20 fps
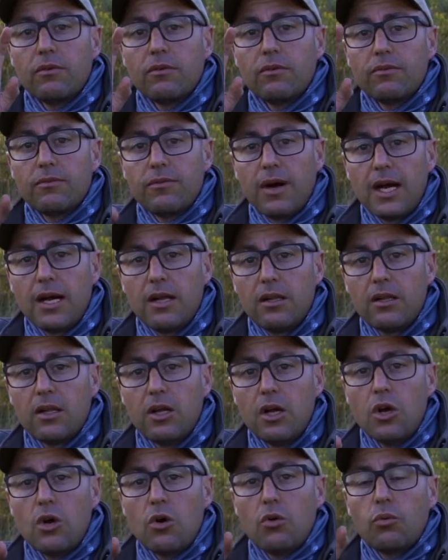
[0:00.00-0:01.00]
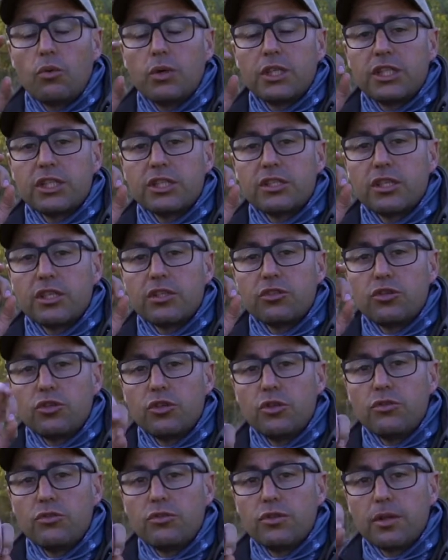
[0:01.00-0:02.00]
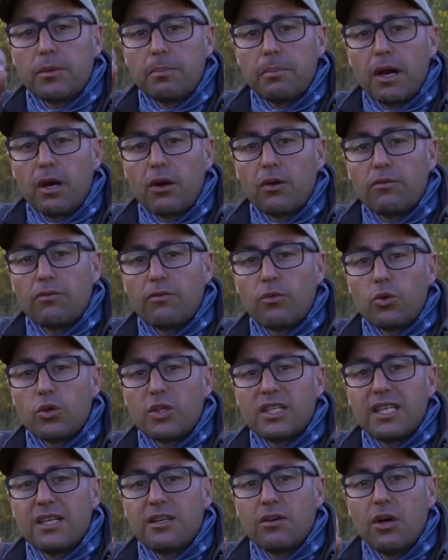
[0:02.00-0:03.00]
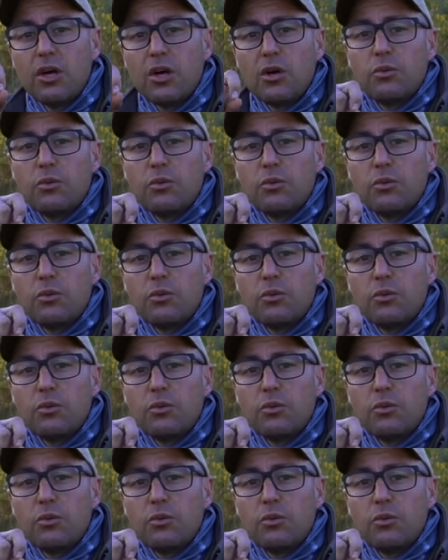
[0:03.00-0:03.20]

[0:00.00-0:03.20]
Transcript: file, which is a 2 to the power of 14,